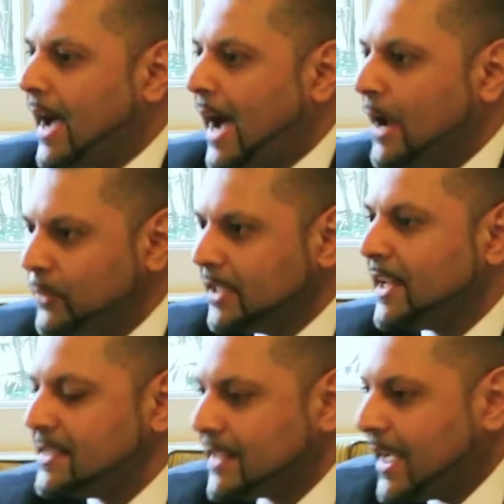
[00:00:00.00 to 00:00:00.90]
I
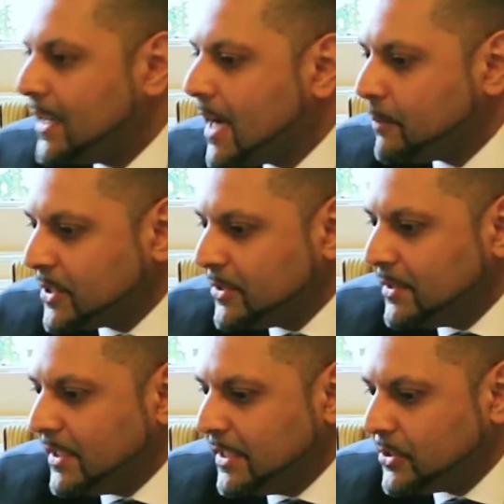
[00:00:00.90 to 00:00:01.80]
realized that I had an
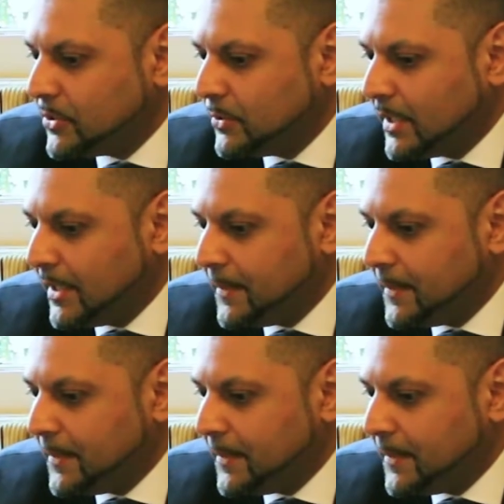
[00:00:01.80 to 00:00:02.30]
opportunity to